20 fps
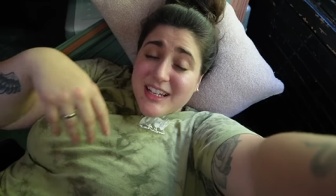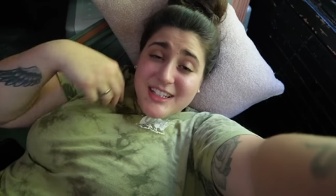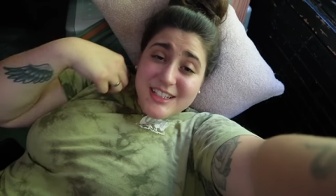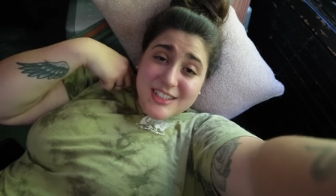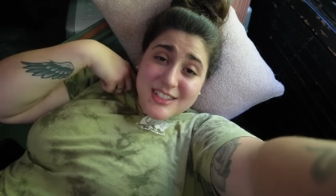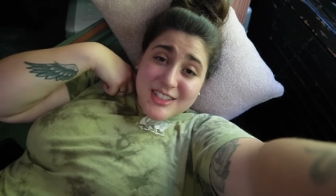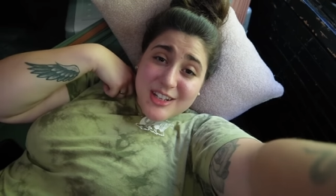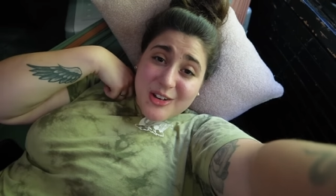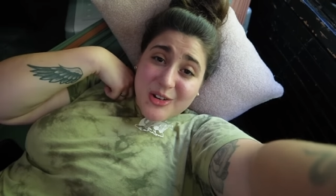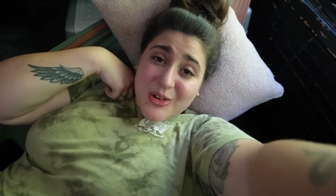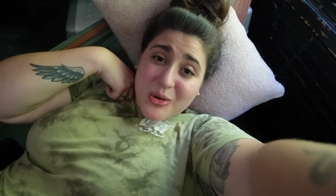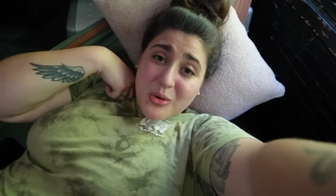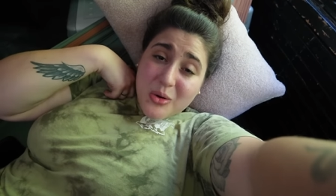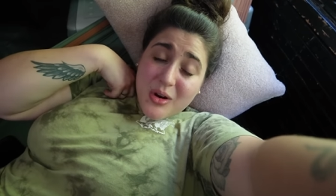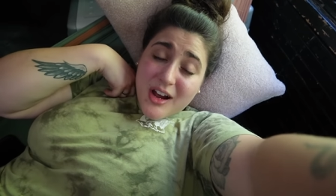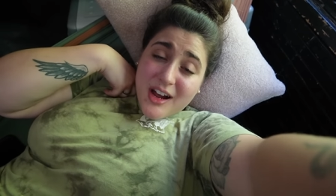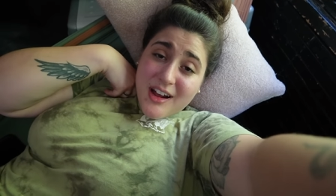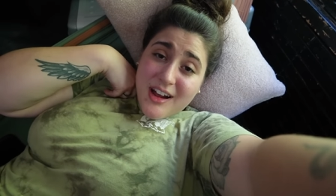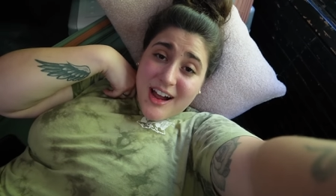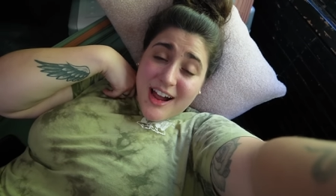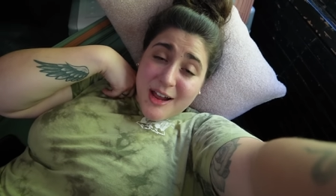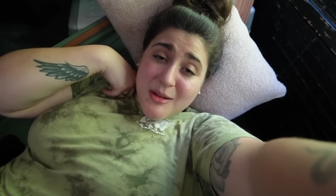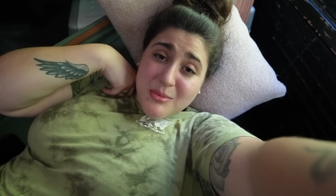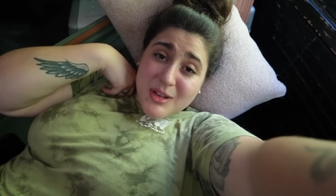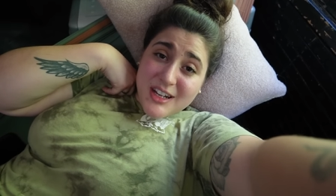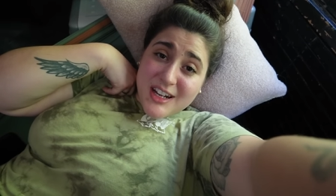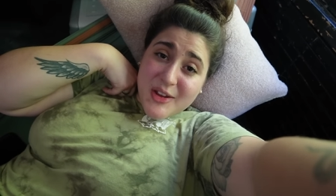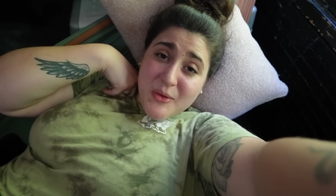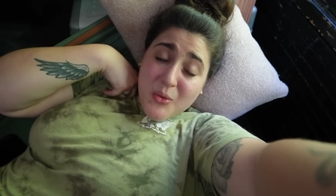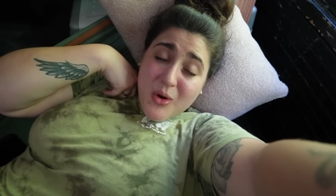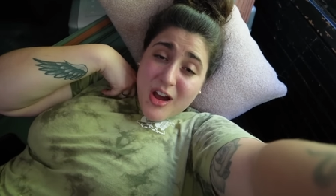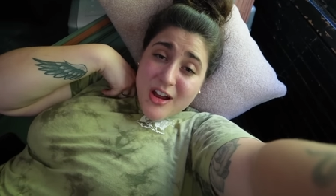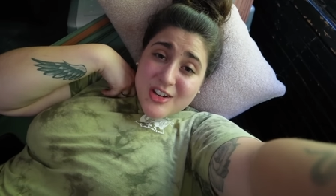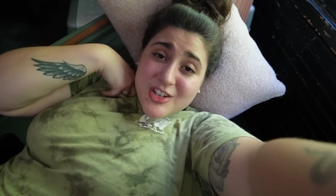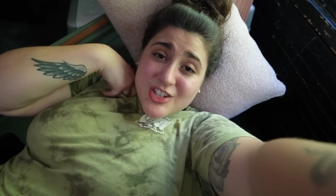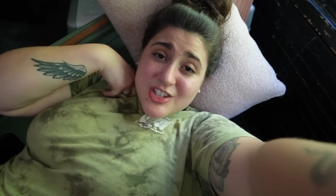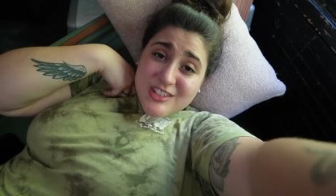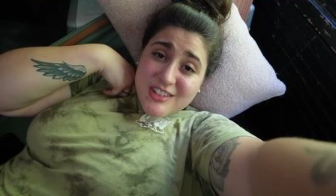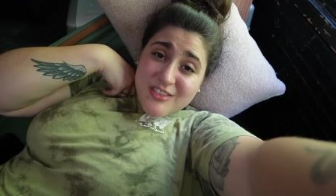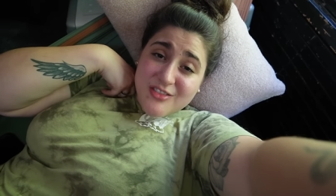So, I mean, I
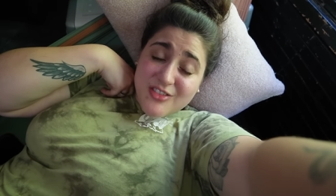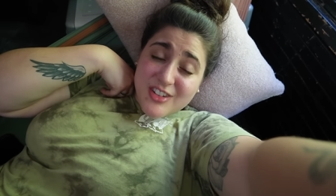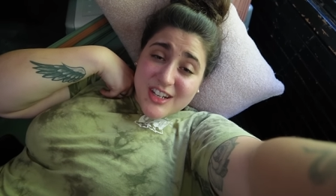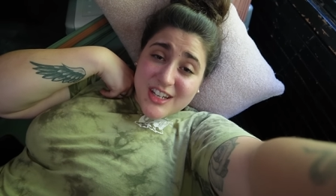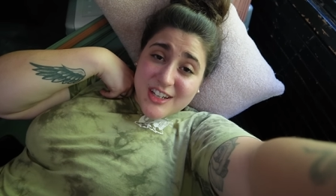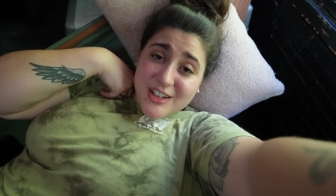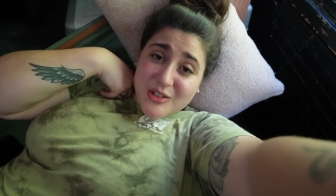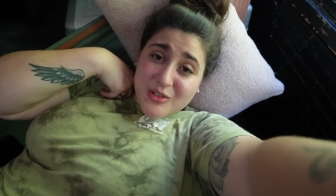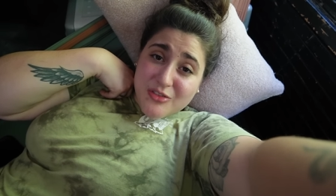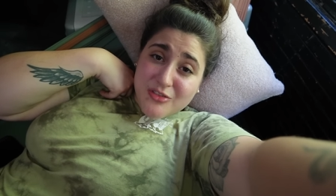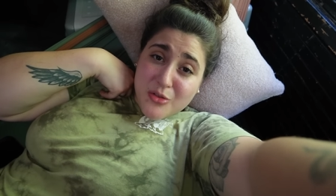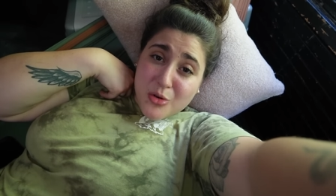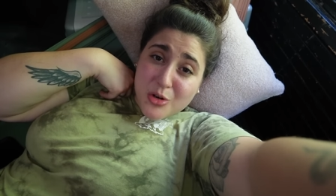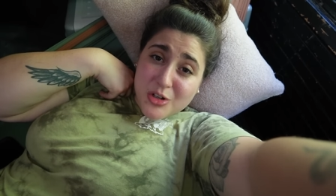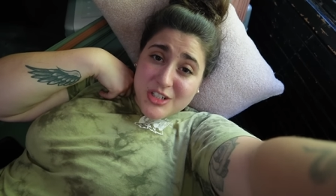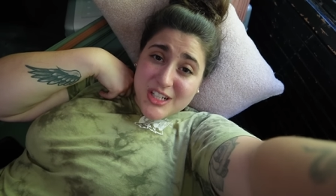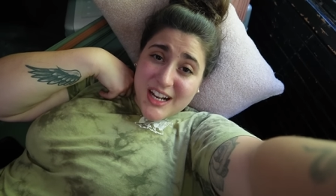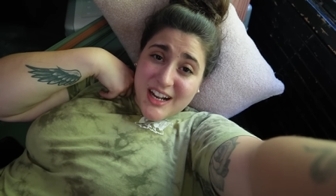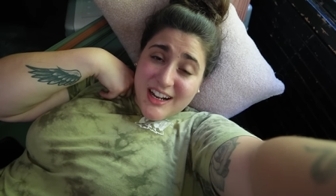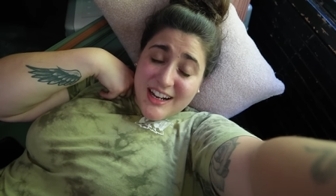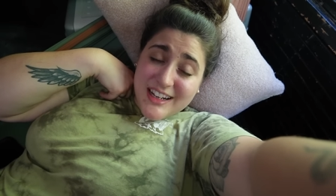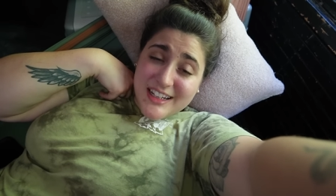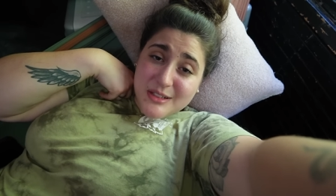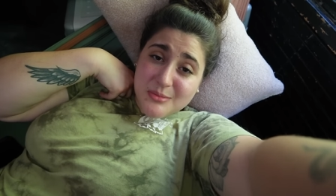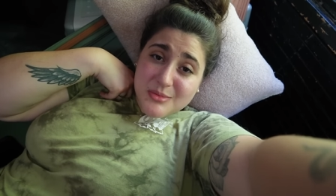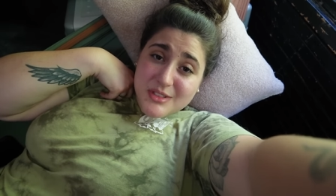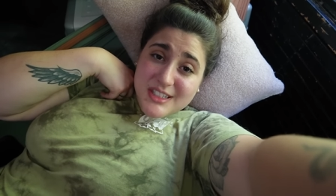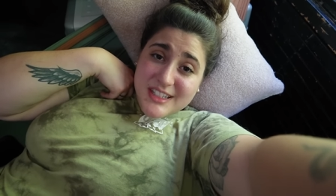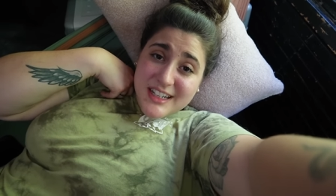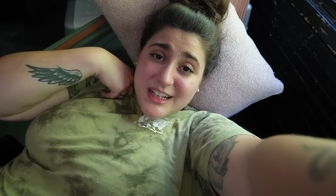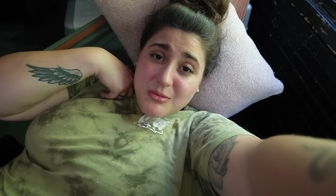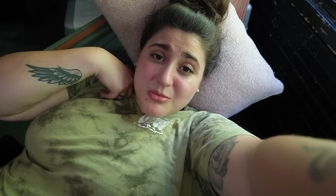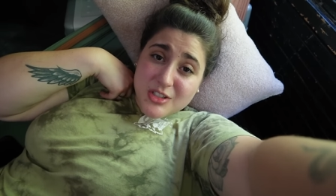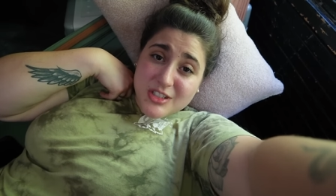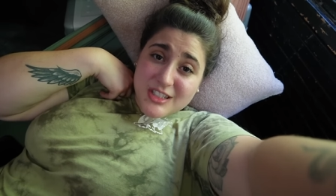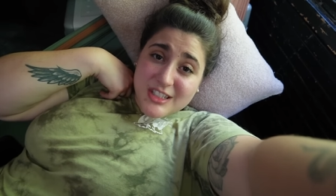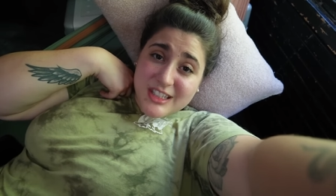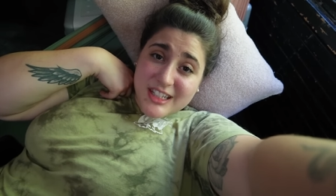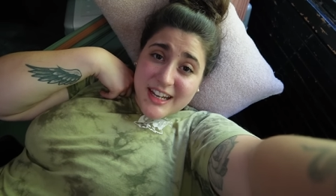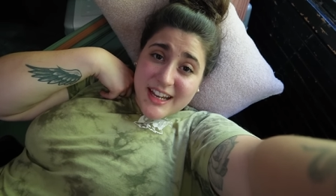watched the video four times and I'm
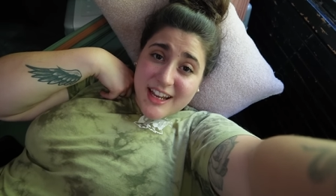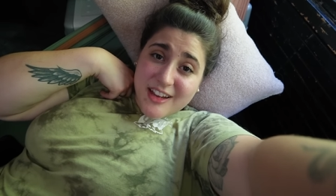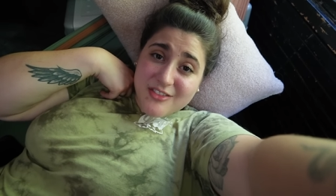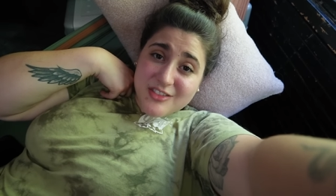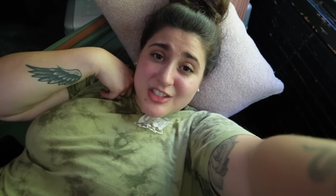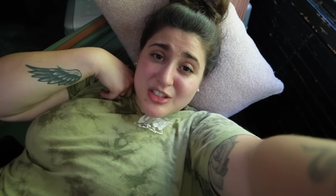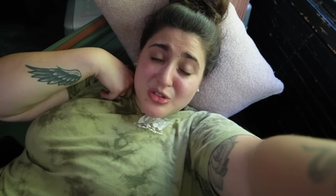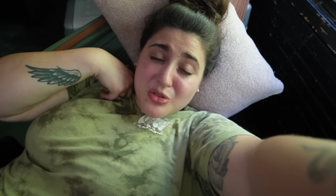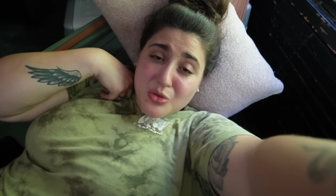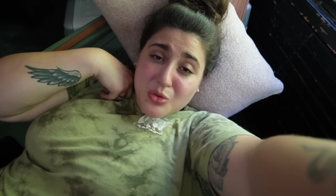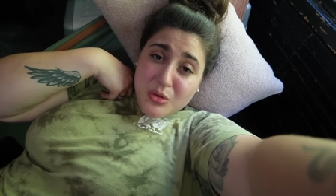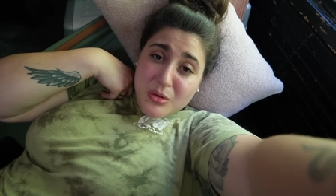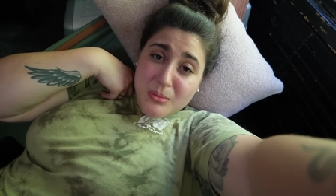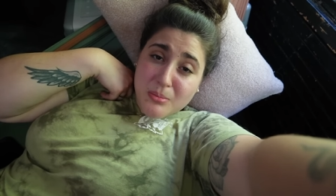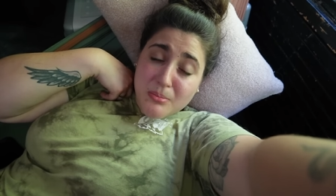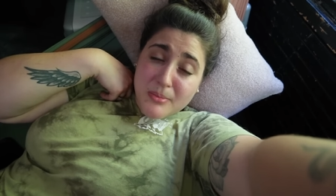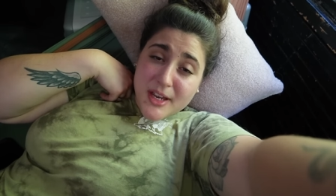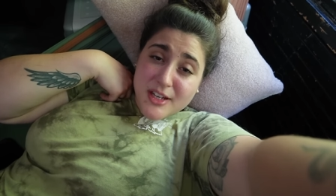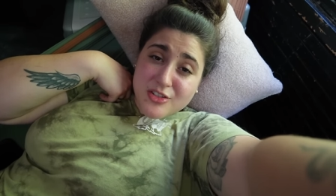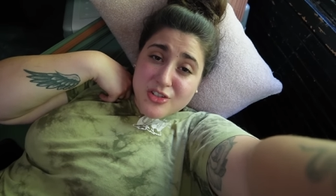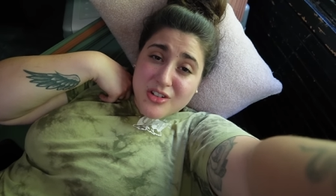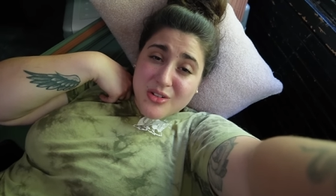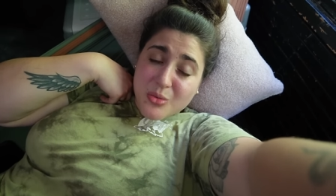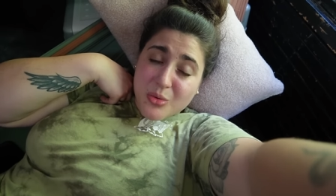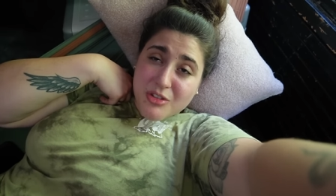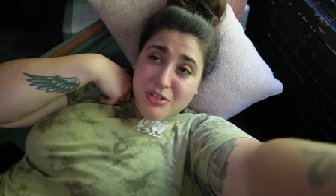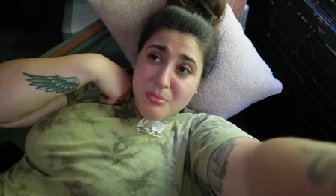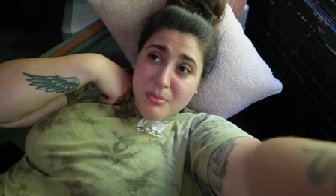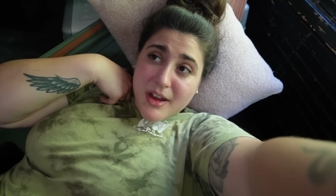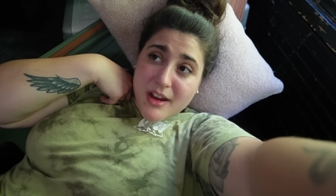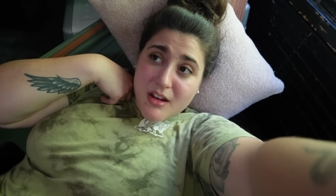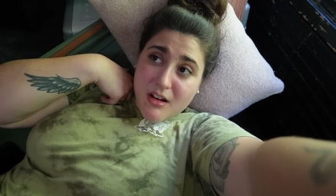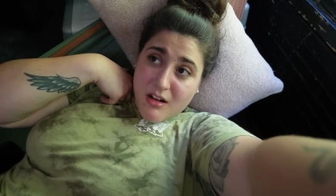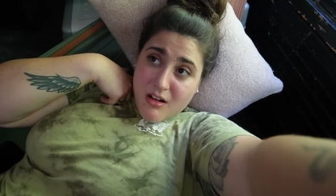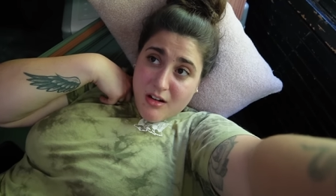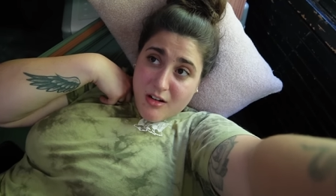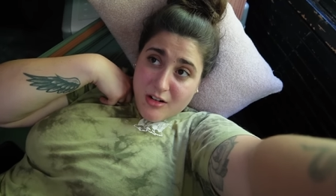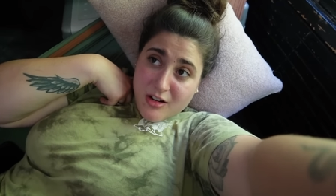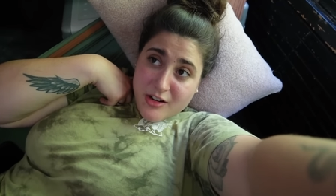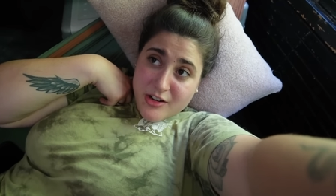just gonna have to measure with my
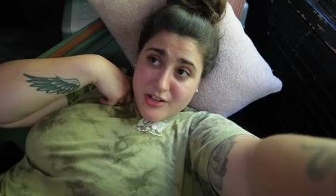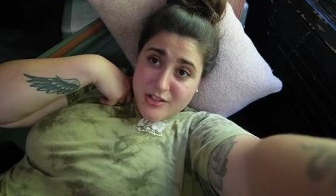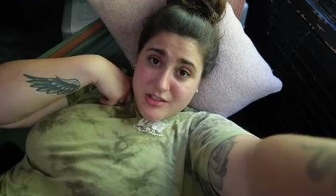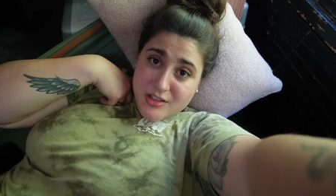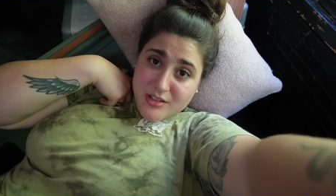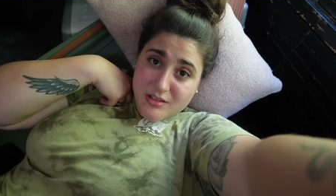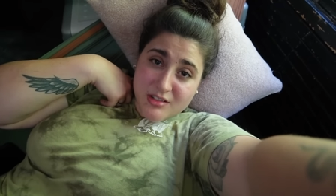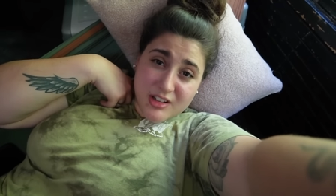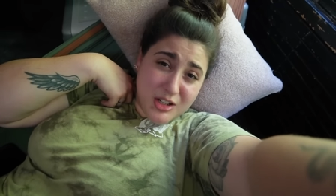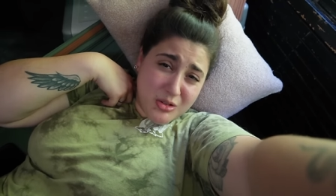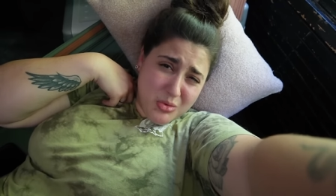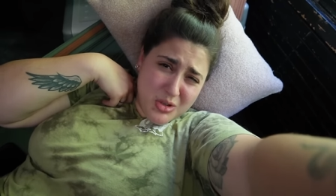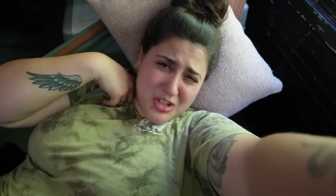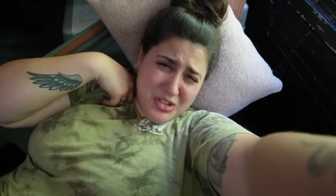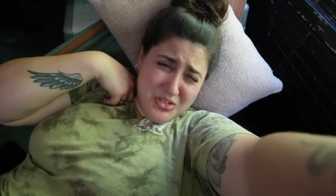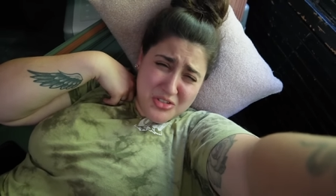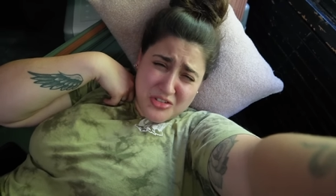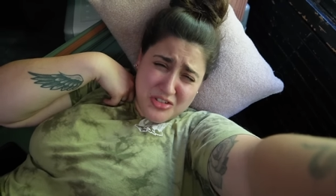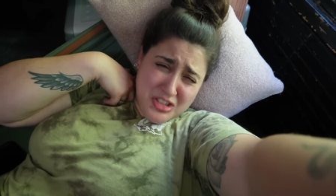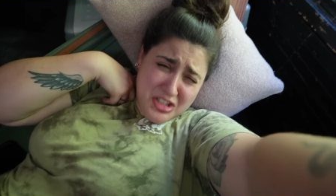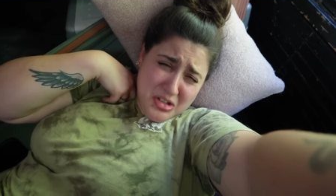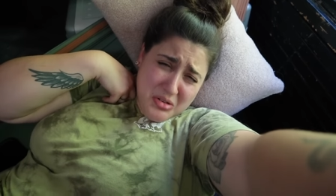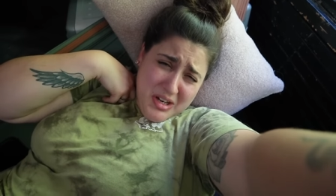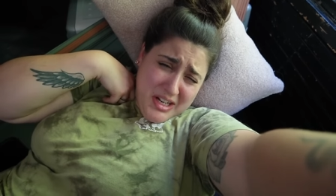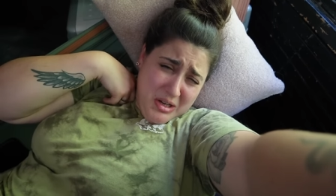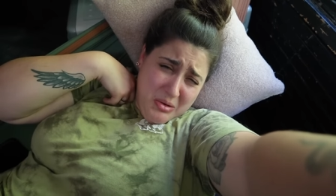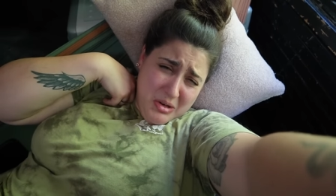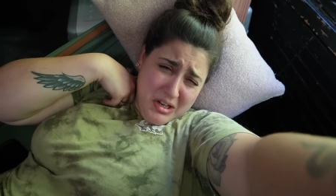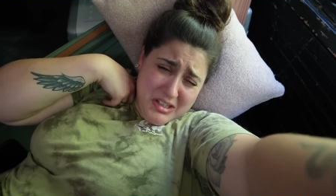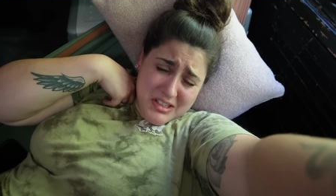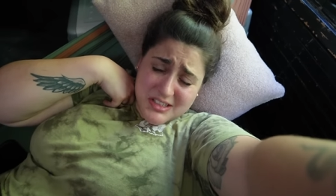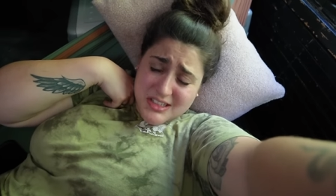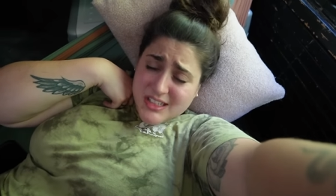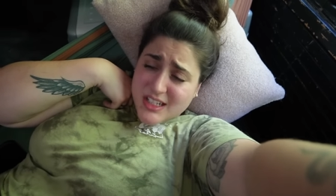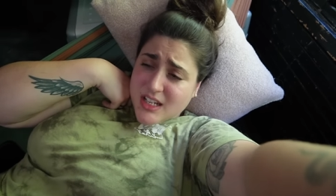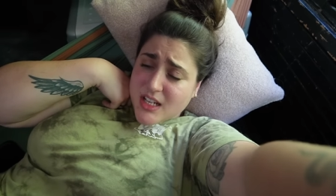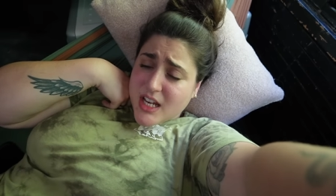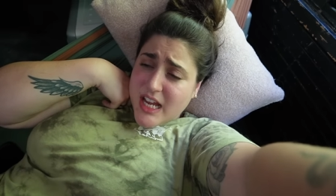heart, like we usually do anyways,